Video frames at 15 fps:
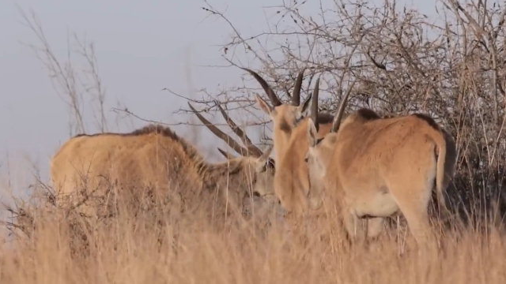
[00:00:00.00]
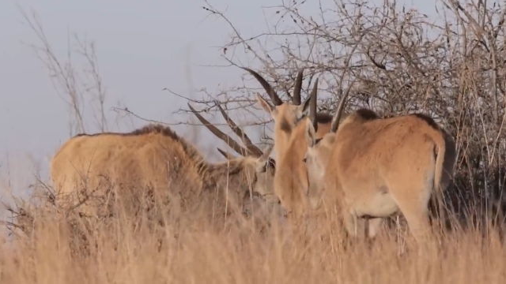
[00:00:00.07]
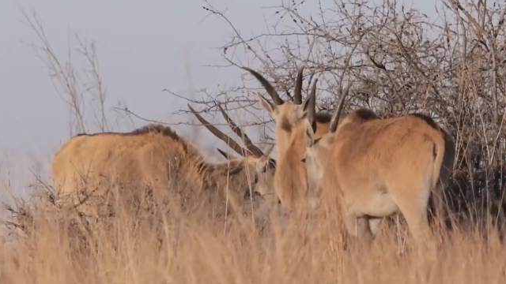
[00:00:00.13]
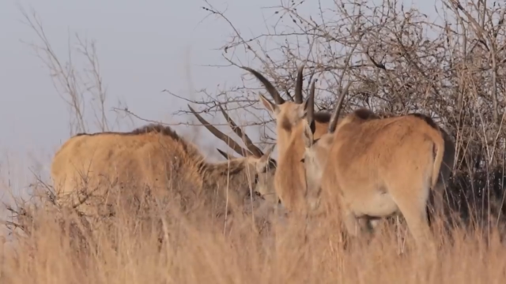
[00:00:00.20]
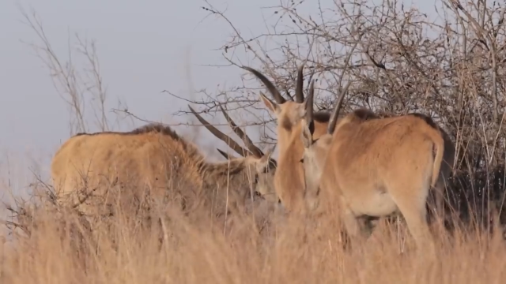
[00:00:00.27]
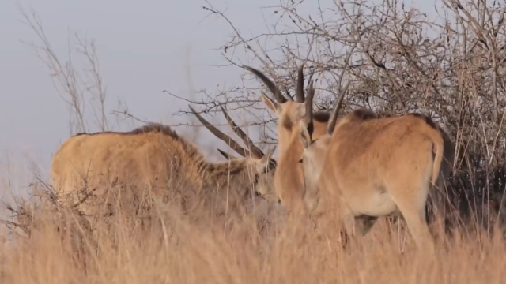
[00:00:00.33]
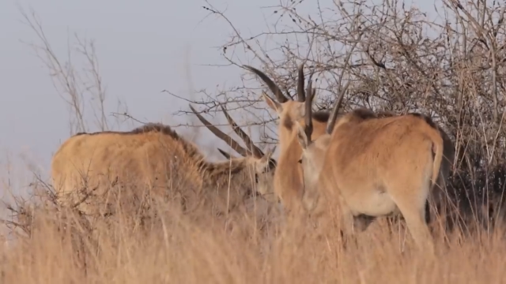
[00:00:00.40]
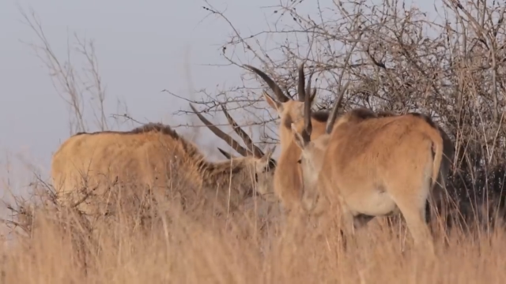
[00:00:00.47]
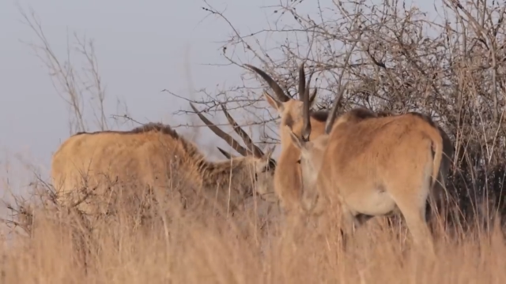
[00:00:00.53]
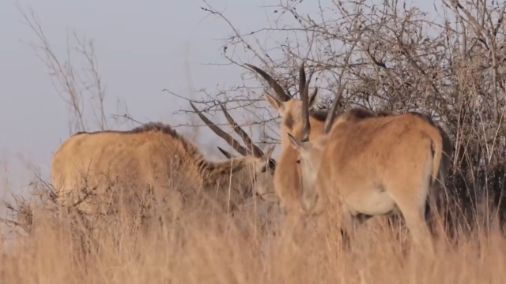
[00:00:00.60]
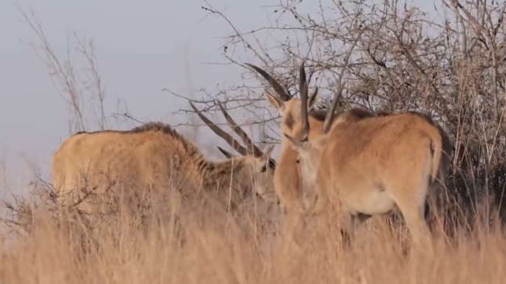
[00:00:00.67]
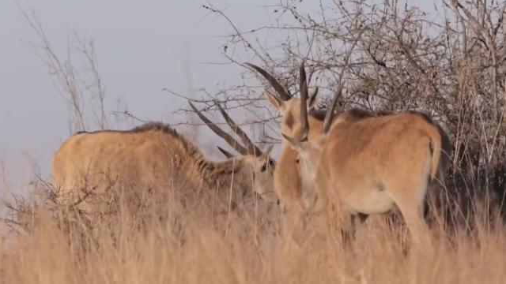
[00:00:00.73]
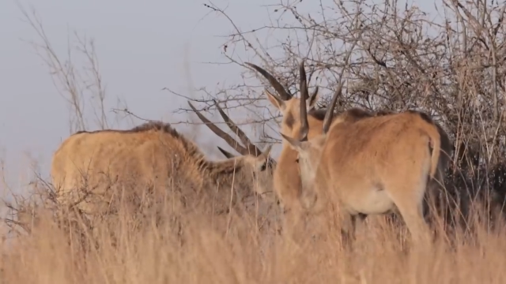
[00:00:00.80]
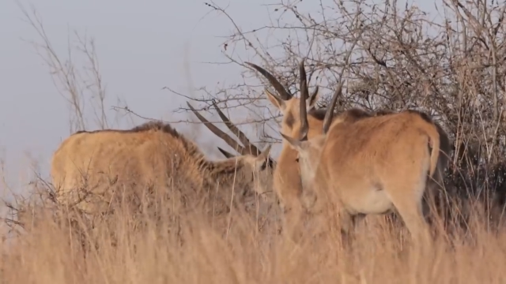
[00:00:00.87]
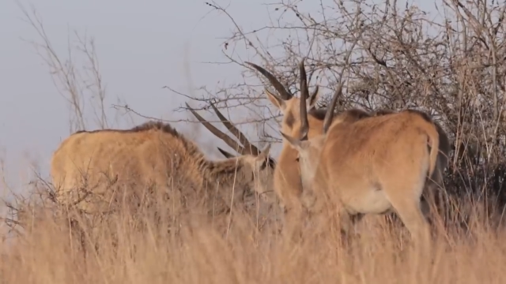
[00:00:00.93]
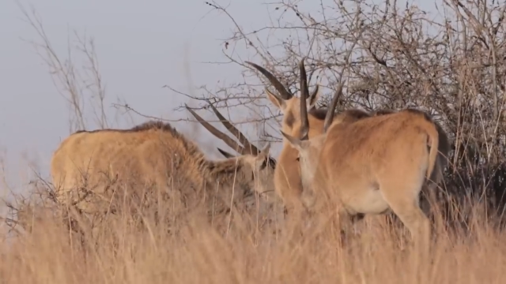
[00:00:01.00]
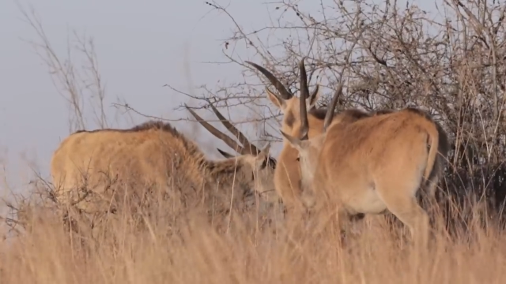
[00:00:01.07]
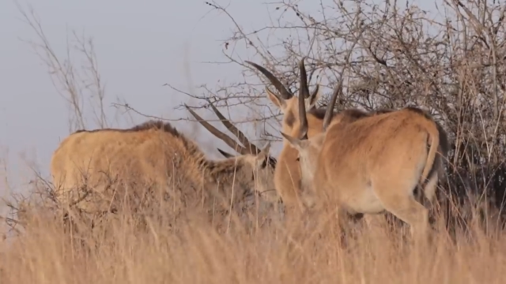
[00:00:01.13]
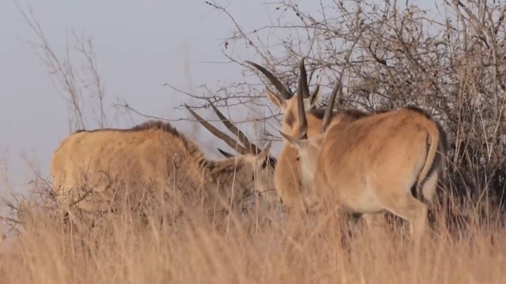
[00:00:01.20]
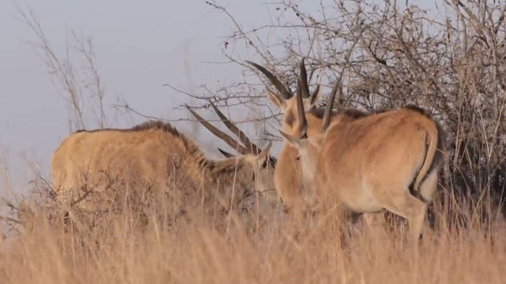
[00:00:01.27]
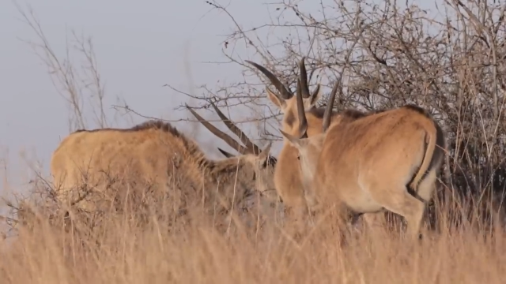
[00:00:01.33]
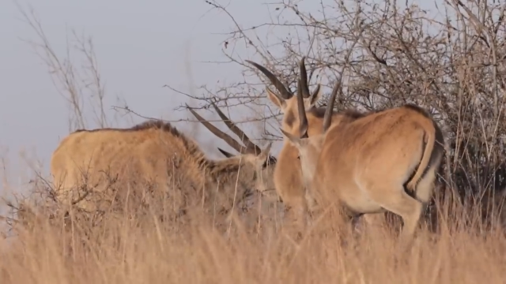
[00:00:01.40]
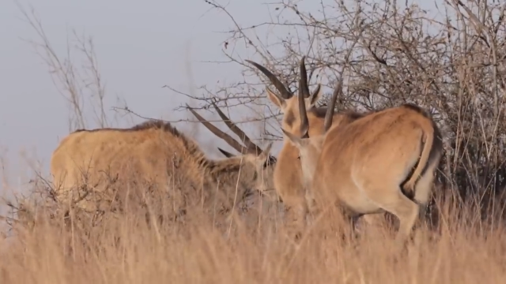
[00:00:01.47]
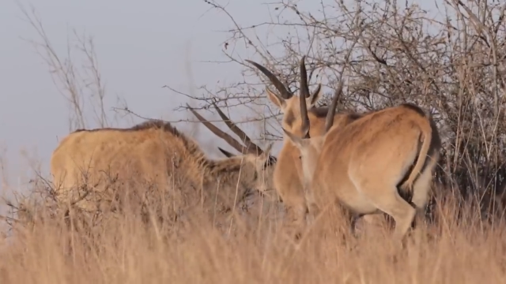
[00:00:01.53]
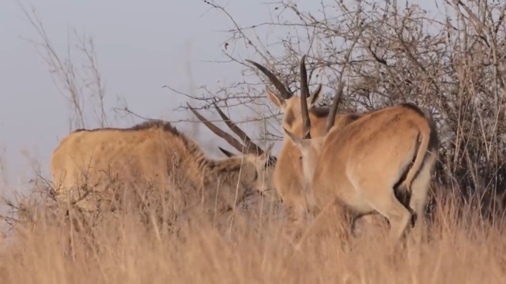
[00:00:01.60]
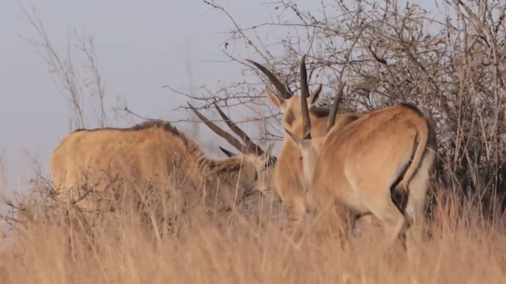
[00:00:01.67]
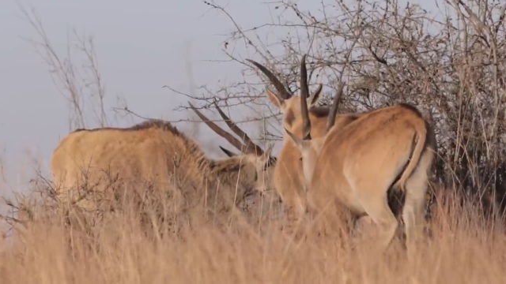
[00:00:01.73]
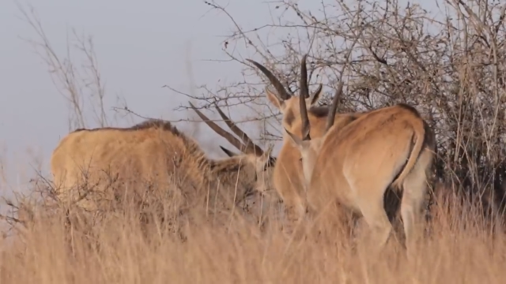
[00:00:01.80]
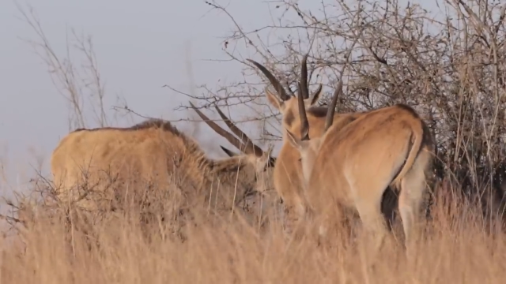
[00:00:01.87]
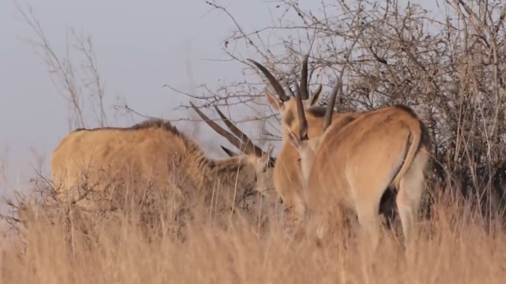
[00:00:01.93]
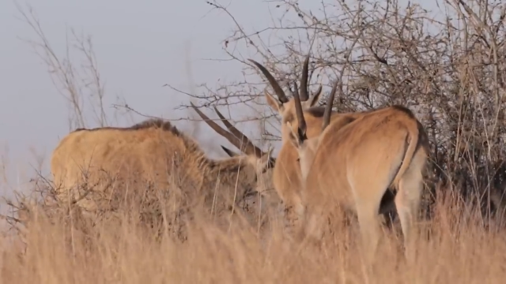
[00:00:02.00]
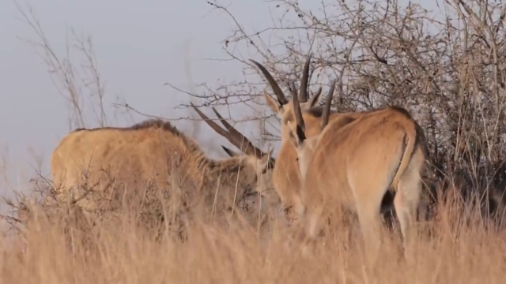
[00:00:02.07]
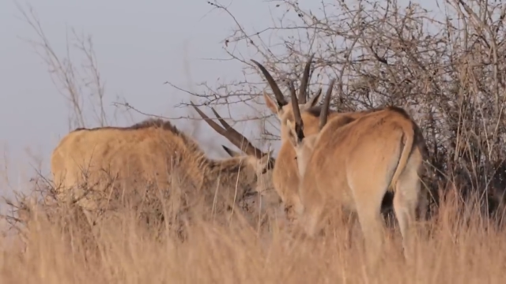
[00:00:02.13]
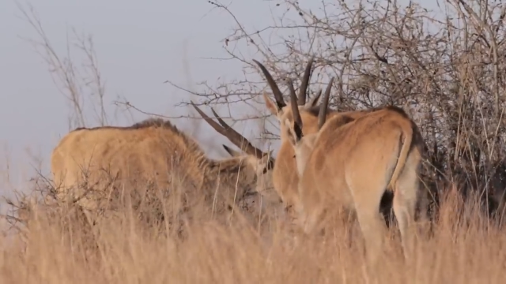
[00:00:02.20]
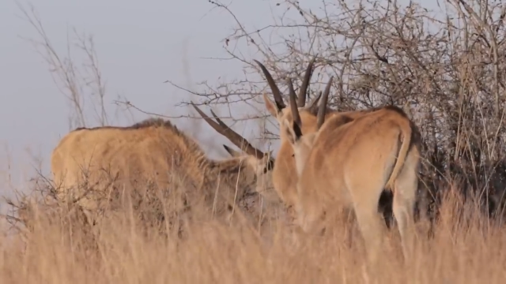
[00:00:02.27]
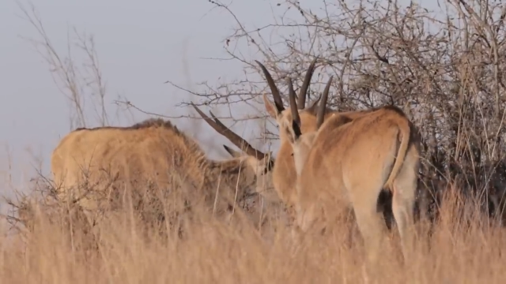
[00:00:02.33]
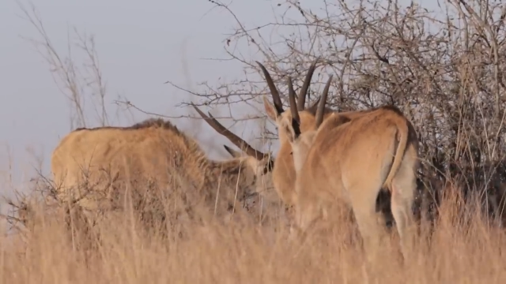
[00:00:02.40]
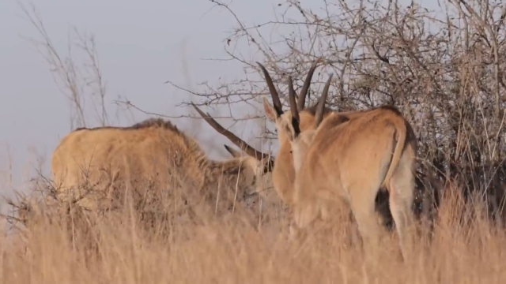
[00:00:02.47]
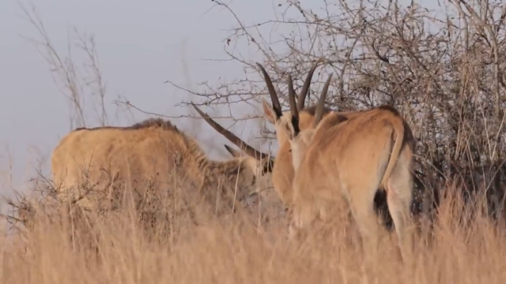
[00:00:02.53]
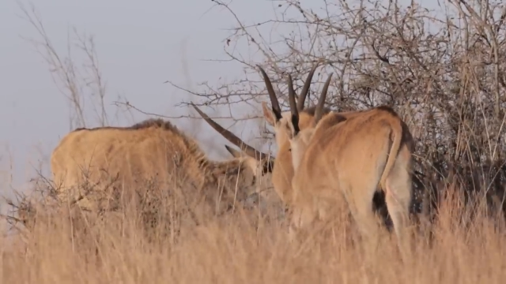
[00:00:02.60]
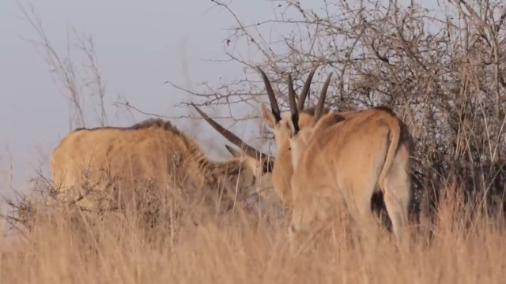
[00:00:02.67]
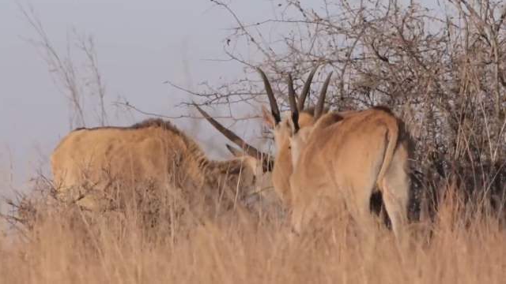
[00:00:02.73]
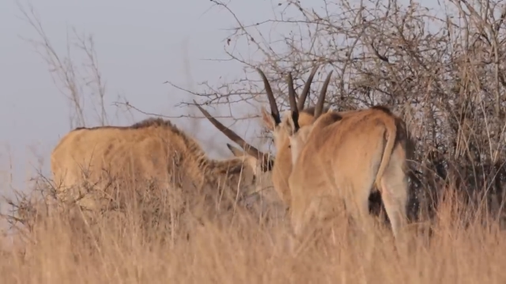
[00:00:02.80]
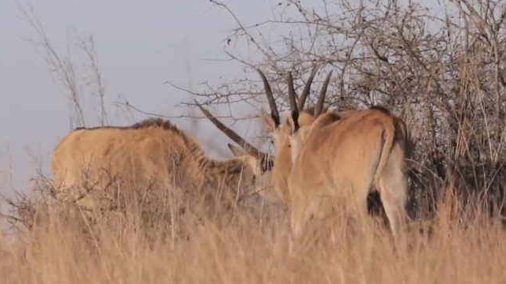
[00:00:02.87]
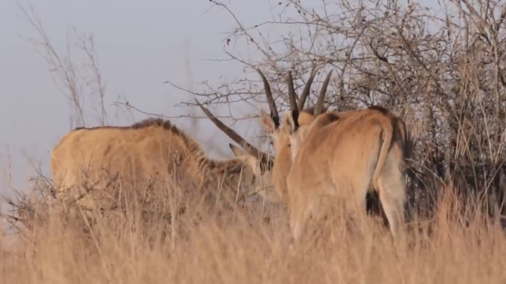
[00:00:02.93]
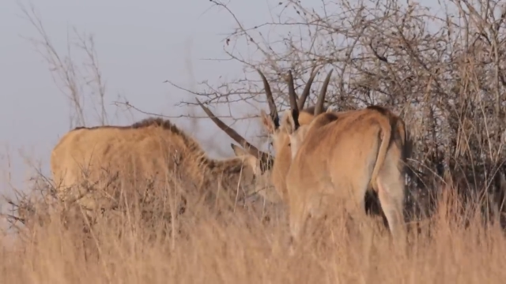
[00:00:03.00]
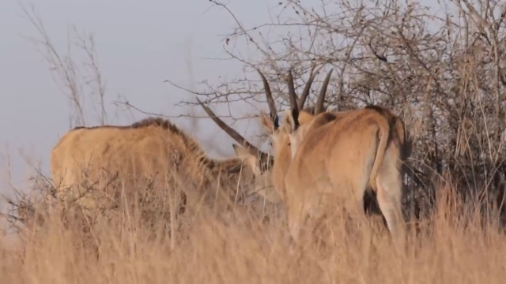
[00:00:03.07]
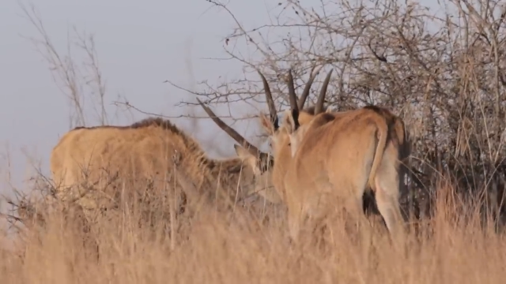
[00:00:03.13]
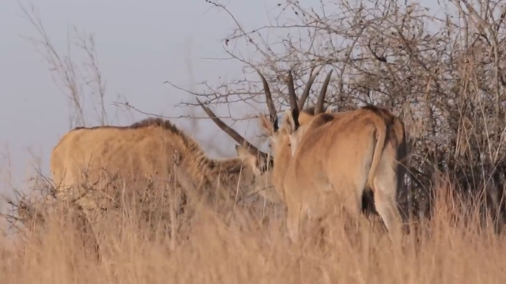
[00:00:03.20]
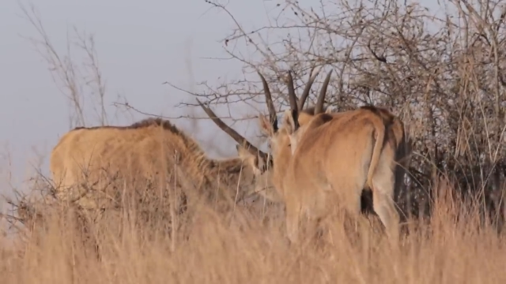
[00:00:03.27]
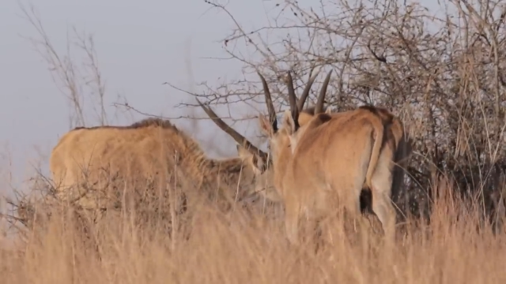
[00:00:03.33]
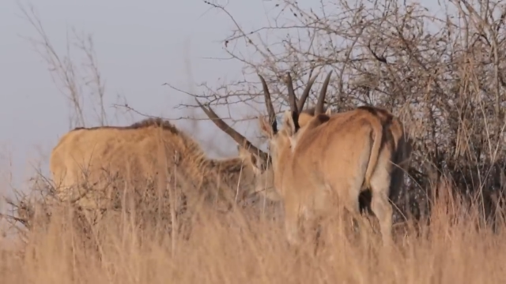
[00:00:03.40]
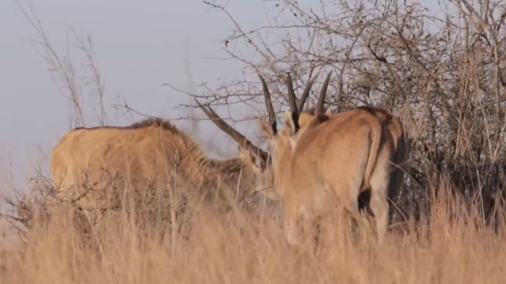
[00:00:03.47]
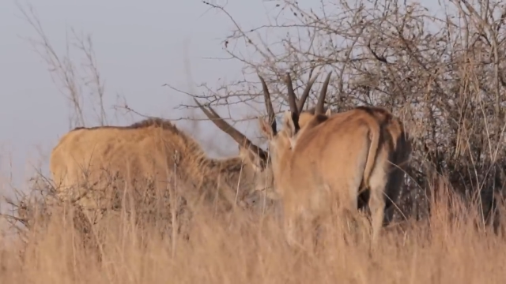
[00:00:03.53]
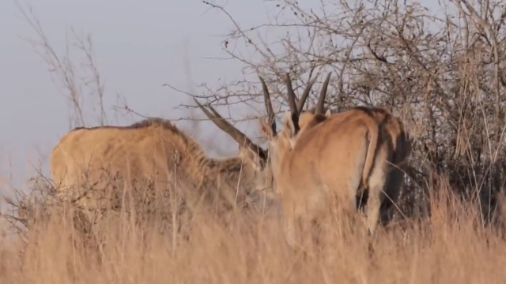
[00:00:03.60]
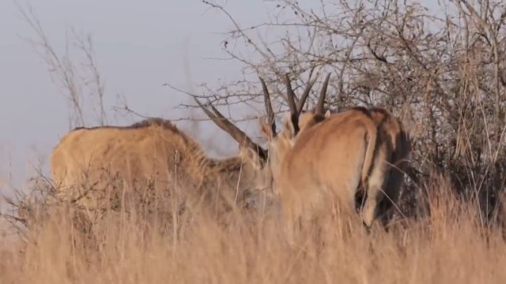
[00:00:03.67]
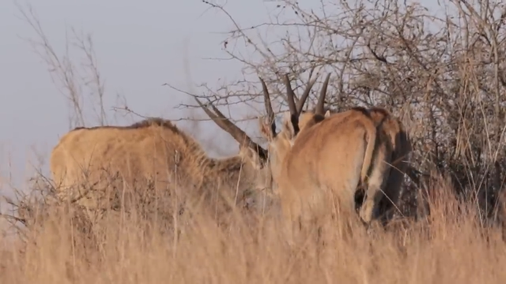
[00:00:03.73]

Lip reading: No face is visible, so there are no lips to read.